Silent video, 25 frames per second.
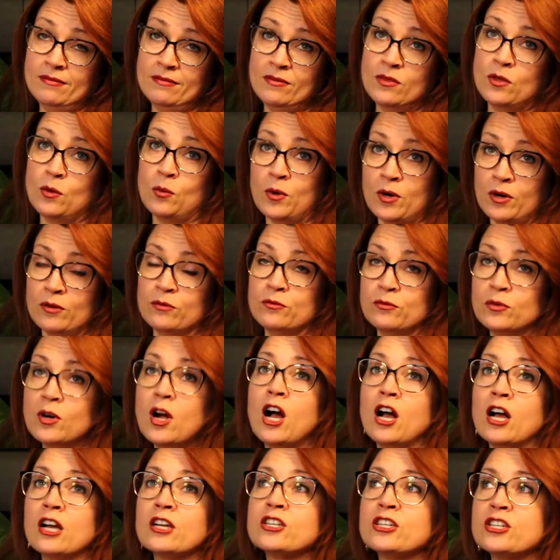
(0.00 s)
the word
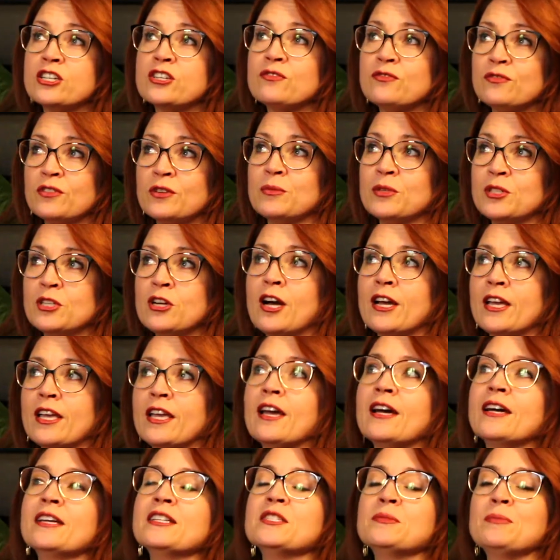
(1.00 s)
rush from the talking
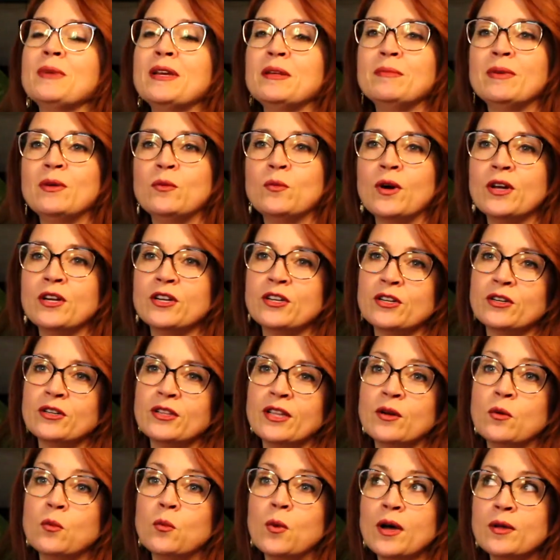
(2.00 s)
heads made me wonder,
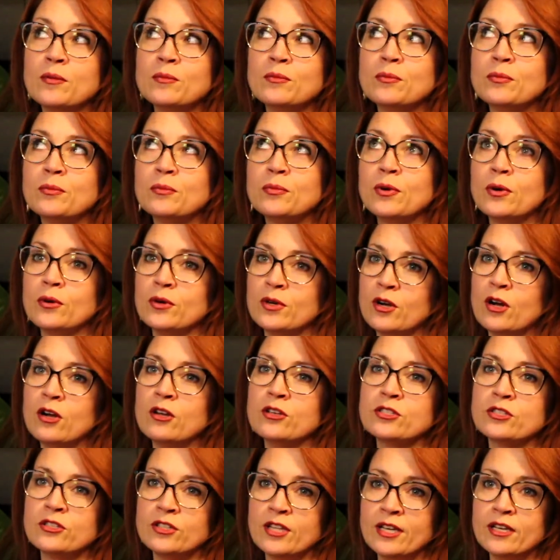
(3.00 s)
like, what
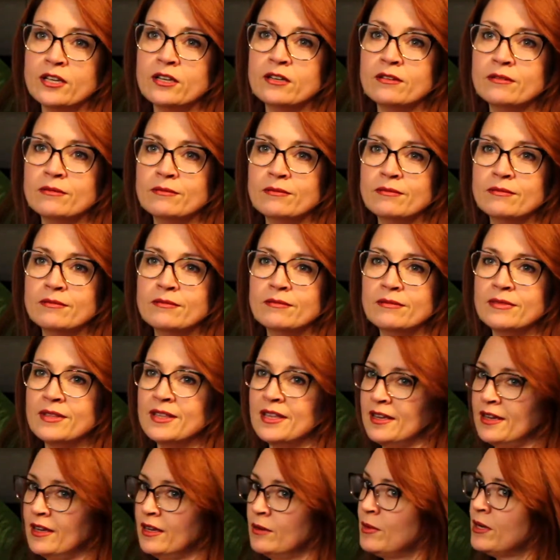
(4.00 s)
protocols are they
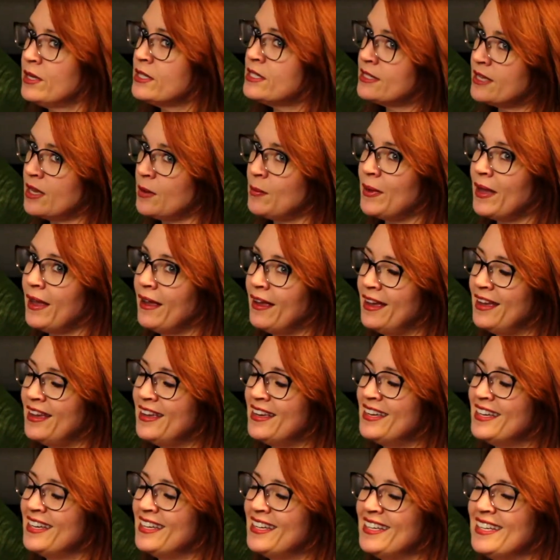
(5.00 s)
thinking about
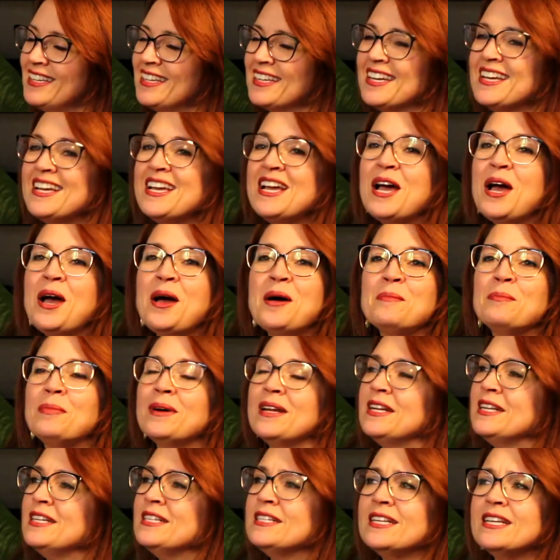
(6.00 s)
skipping?
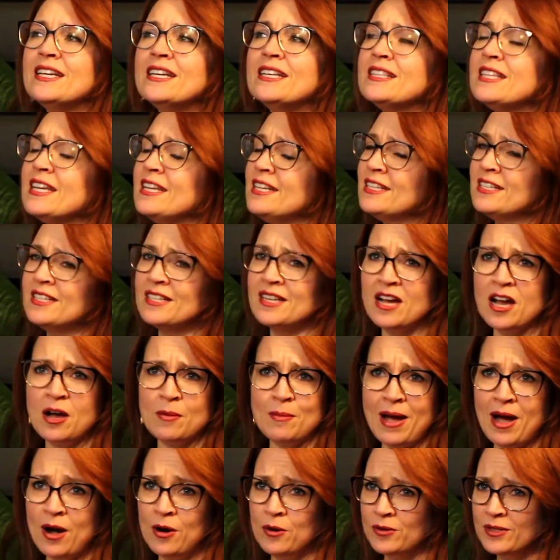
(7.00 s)
But they didn't
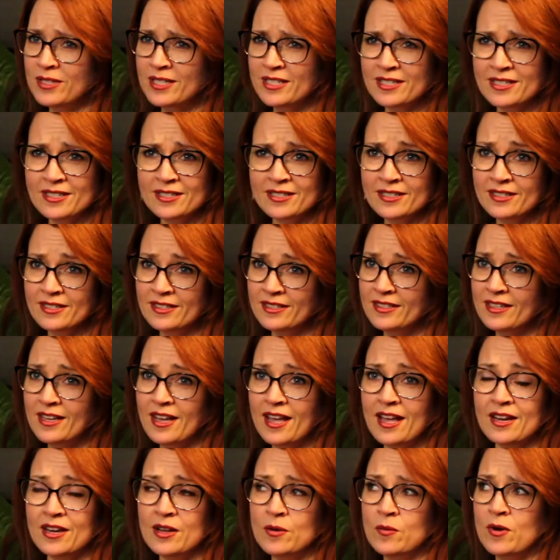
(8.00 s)
come out
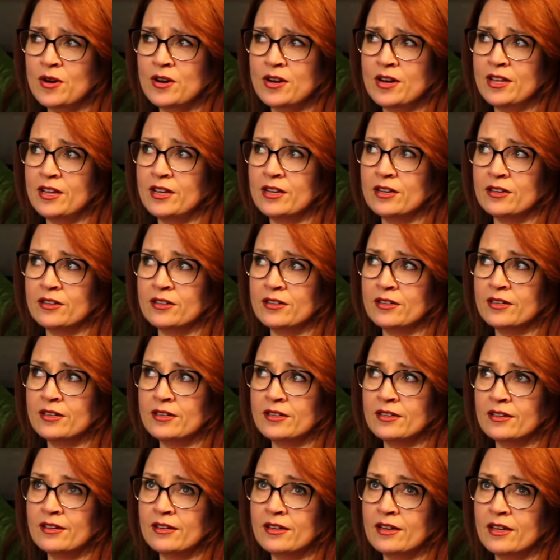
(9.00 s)
anywhere near
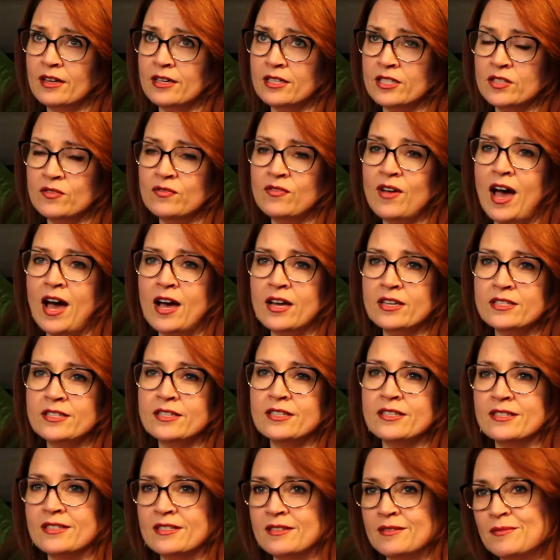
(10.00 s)
as fast
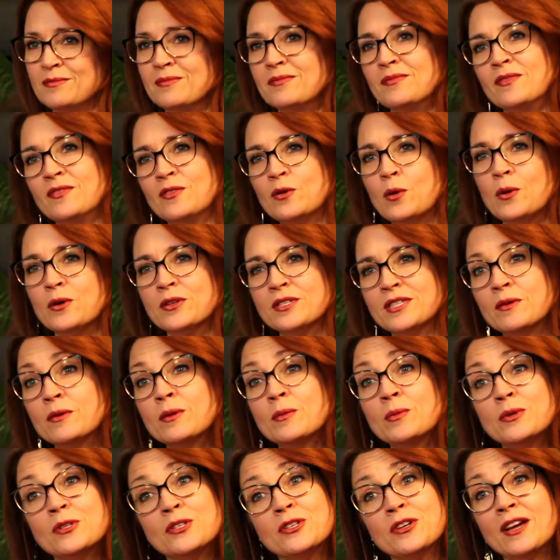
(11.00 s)
as, of course, they were
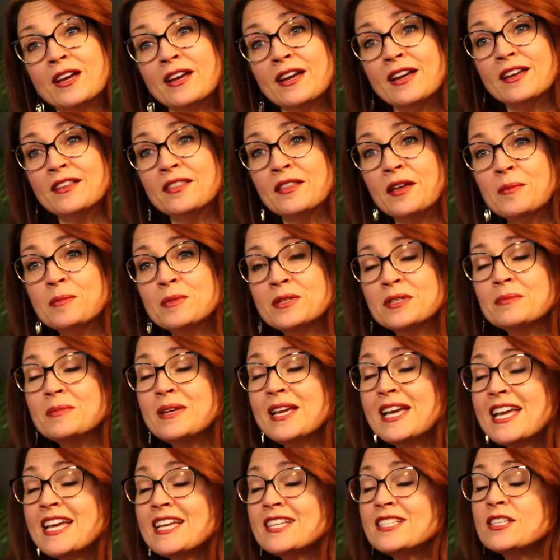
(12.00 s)
portraying them to
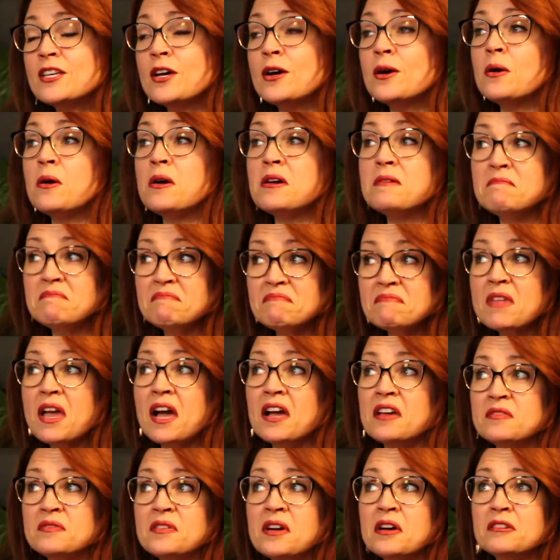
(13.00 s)
be. So
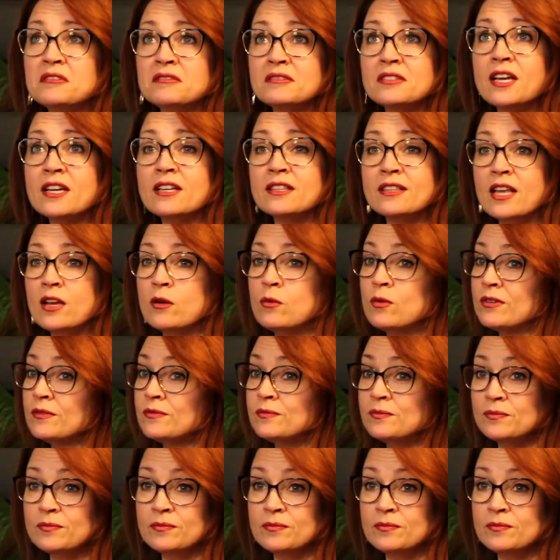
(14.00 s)
I felt like they were